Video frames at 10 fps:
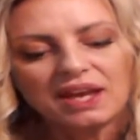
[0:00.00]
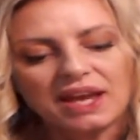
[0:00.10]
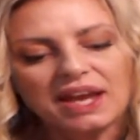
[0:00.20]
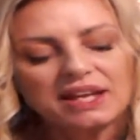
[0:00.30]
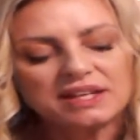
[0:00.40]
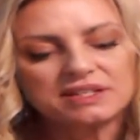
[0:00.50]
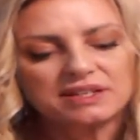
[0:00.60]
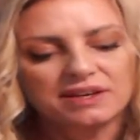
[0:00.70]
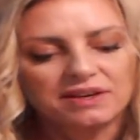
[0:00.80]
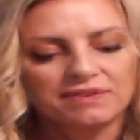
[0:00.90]
And
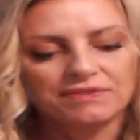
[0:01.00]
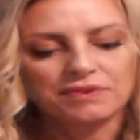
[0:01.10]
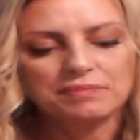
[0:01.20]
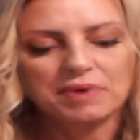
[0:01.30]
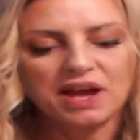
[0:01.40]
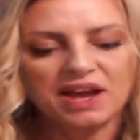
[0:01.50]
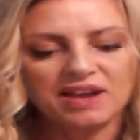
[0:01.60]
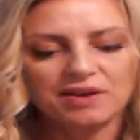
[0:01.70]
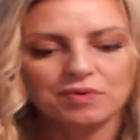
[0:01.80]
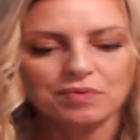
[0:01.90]
for
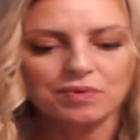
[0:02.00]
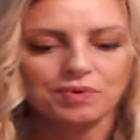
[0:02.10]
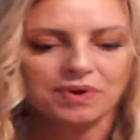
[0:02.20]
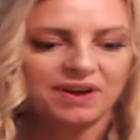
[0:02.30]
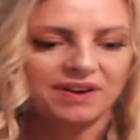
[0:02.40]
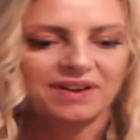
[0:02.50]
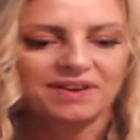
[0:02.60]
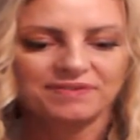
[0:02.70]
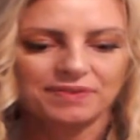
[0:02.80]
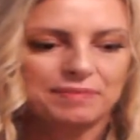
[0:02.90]
my
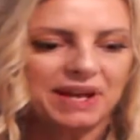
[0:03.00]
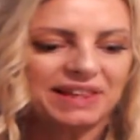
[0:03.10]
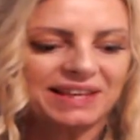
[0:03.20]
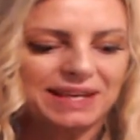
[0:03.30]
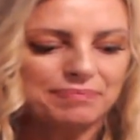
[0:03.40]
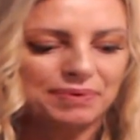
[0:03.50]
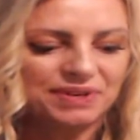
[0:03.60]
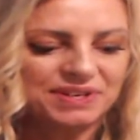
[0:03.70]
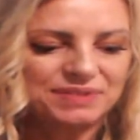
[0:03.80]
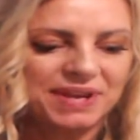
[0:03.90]

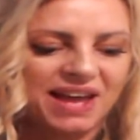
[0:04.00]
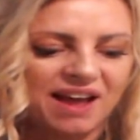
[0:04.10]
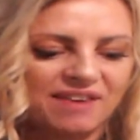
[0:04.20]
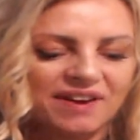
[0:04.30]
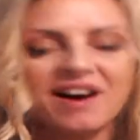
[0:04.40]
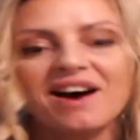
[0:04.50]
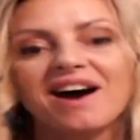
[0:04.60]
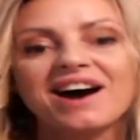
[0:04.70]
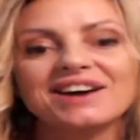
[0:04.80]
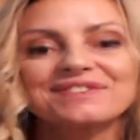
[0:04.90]
Libras, we have
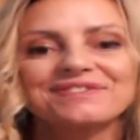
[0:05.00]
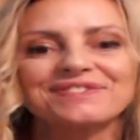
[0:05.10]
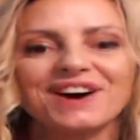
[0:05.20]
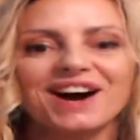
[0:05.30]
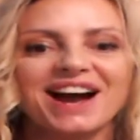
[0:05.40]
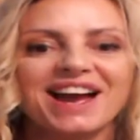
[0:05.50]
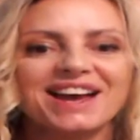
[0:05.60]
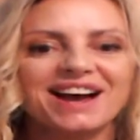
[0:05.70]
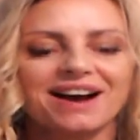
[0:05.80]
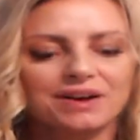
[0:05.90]
Heart
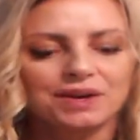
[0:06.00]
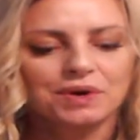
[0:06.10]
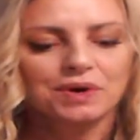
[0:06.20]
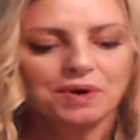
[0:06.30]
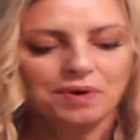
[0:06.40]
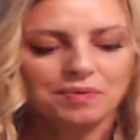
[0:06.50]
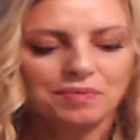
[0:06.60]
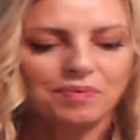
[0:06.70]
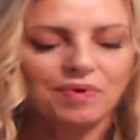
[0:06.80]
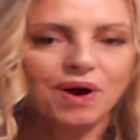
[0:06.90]
Fire.
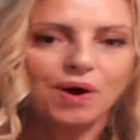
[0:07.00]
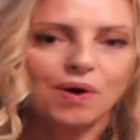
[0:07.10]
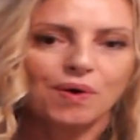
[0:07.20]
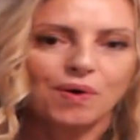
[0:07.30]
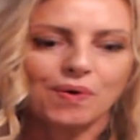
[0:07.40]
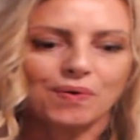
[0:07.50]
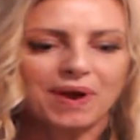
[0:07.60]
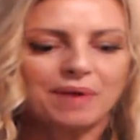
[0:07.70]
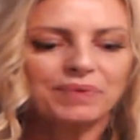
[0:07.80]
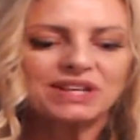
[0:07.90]
Whoa,
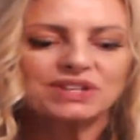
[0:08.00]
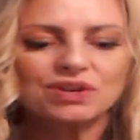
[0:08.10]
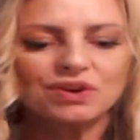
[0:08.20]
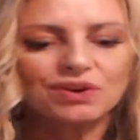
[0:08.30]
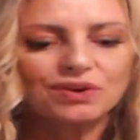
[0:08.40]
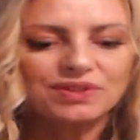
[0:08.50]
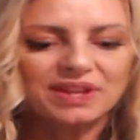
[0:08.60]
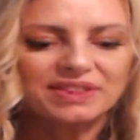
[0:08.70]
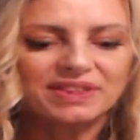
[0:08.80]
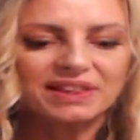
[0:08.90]
and we know
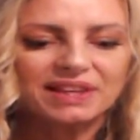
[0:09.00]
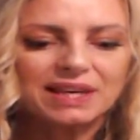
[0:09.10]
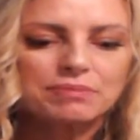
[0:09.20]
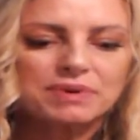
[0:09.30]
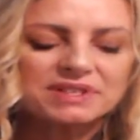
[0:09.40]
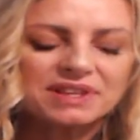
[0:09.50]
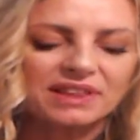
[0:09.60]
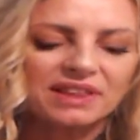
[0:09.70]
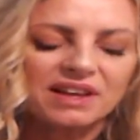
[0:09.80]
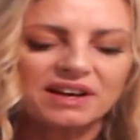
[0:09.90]
that the Libras
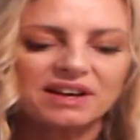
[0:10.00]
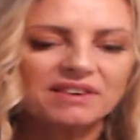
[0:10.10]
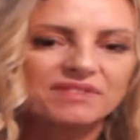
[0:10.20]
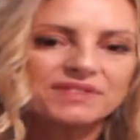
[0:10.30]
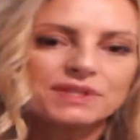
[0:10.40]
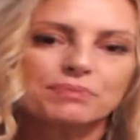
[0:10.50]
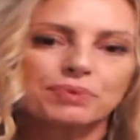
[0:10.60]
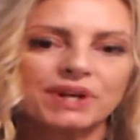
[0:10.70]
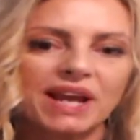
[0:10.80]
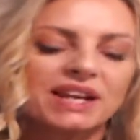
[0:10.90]
love to
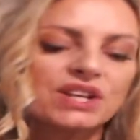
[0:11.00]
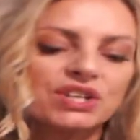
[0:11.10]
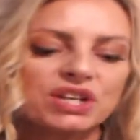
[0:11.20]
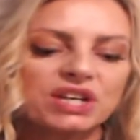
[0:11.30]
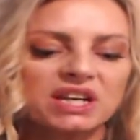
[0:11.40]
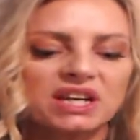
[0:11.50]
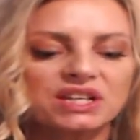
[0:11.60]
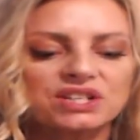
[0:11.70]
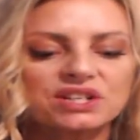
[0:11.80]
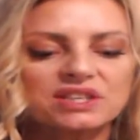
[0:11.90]
put energy
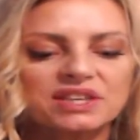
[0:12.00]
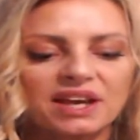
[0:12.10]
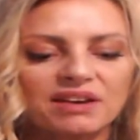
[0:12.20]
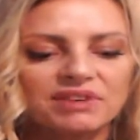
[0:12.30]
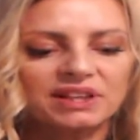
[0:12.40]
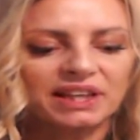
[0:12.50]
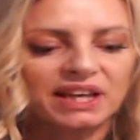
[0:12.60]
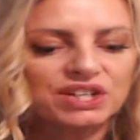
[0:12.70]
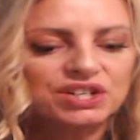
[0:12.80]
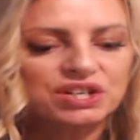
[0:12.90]
into their
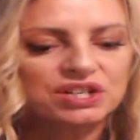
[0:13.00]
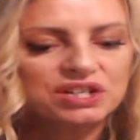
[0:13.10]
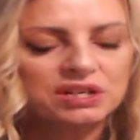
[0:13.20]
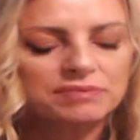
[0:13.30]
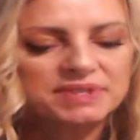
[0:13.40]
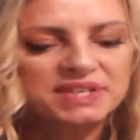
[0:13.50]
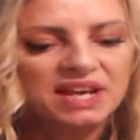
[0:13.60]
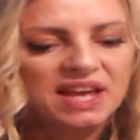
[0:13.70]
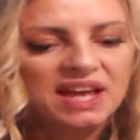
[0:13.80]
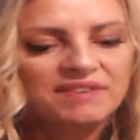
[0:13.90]
relationships.
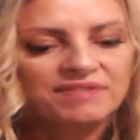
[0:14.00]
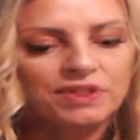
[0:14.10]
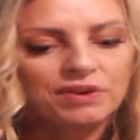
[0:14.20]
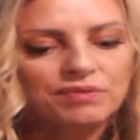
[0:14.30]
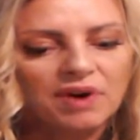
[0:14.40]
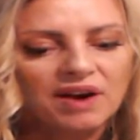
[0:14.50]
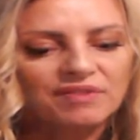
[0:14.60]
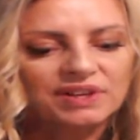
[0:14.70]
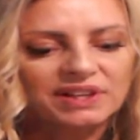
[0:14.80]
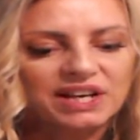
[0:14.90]
For the right
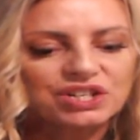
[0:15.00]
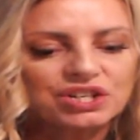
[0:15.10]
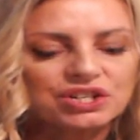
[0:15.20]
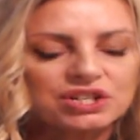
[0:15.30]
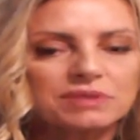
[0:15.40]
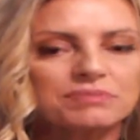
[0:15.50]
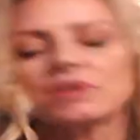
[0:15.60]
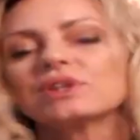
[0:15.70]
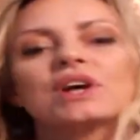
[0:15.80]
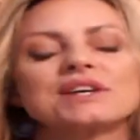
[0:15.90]
relationship,
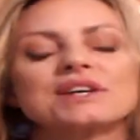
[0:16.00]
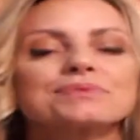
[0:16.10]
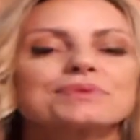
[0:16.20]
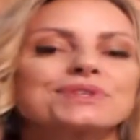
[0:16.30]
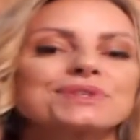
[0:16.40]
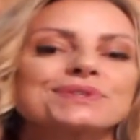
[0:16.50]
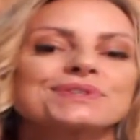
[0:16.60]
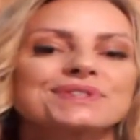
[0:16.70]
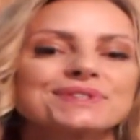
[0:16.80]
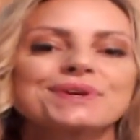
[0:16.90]
you guys will do
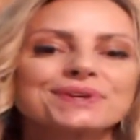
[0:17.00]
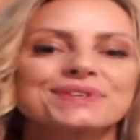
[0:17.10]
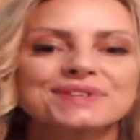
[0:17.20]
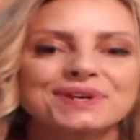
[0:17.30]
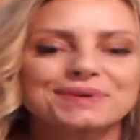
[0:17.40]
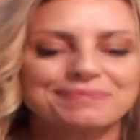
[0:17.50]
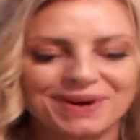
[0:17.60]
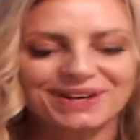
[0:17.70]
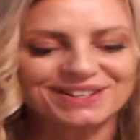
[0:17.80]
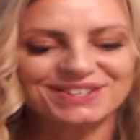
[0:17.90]
so
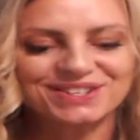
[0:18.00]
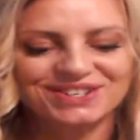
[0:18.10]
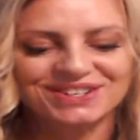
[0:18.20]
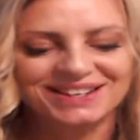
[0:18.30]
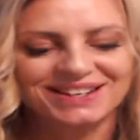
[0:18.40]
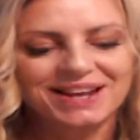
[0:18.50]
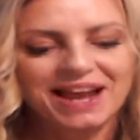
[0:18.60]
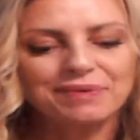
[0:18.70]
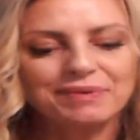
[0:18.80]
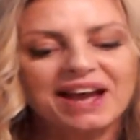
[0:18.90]
much.
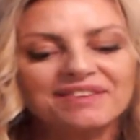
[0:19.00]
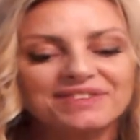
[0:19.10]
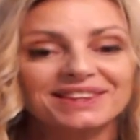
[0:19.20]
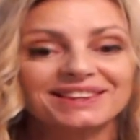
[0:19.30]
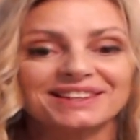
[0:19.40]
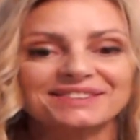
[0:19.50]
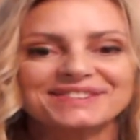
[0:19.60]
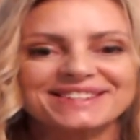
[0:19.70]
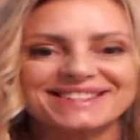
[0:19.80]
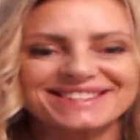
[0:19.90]
And we have
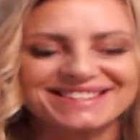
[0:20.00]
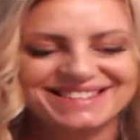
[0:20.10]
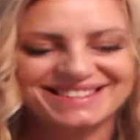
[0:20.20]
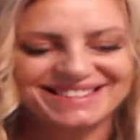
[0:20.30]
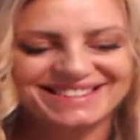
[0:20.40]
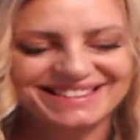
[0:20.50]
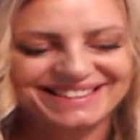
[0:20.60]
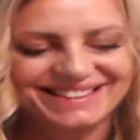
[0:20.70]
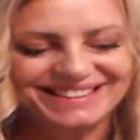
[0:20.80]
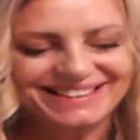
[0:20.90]
Lovers.
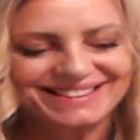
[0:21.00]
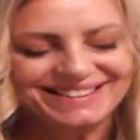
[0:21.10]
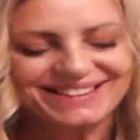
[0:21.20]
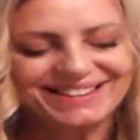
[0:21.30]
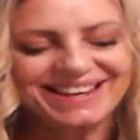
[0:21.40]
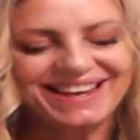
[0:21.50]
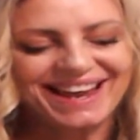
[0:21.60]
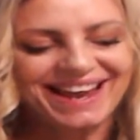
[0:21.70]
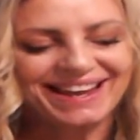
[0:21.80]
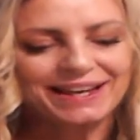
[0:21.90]
Okay.